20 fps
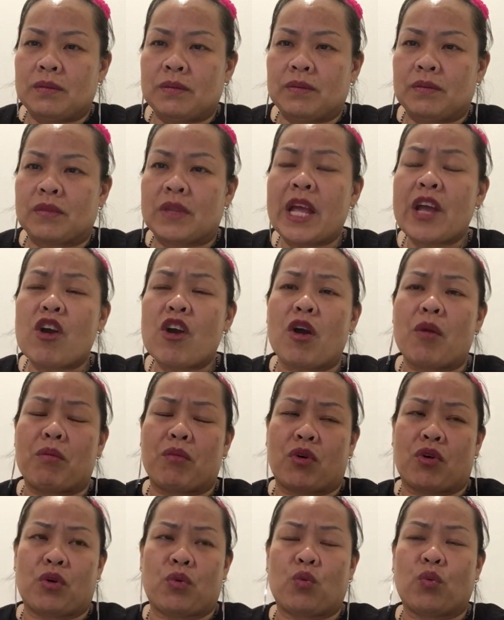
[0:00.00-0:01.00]
They are
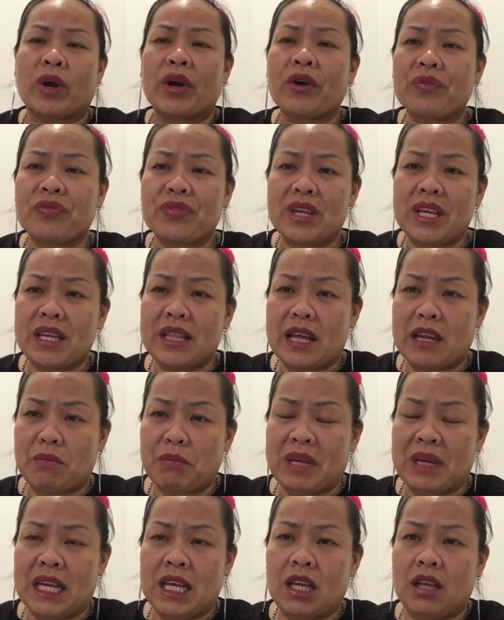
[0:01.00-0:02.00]
more wealthy than
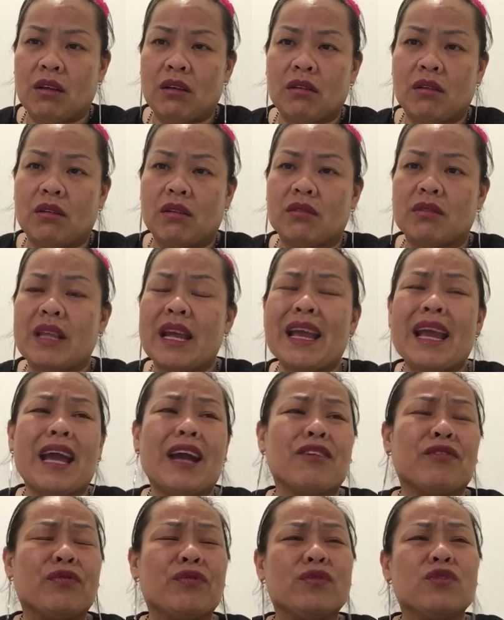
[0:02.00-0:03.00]
me. They
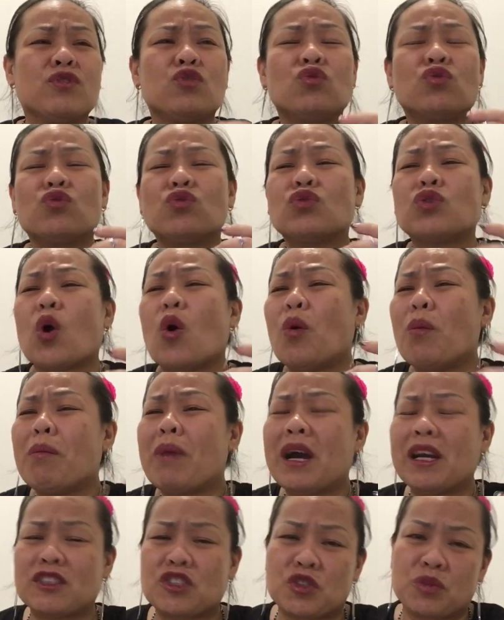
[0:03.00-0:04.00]
have so
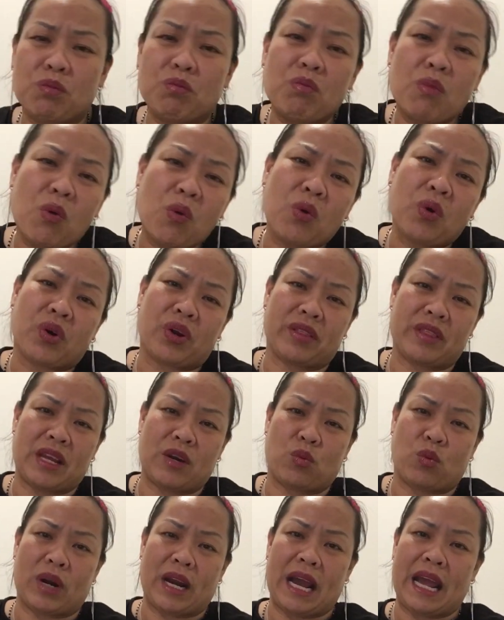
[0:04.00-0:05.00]
much more
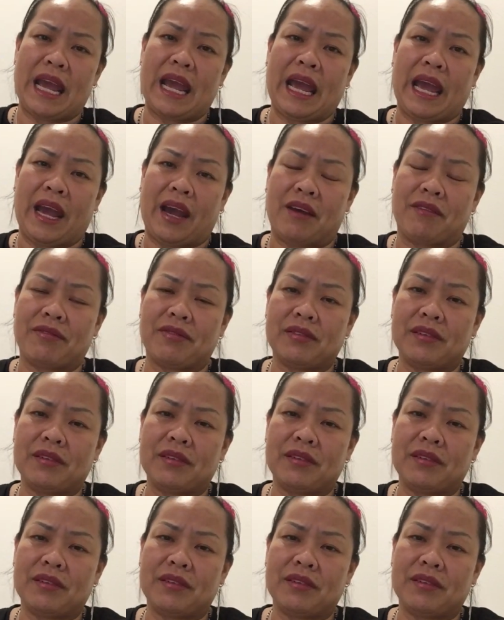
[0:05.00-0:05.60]
than what I have.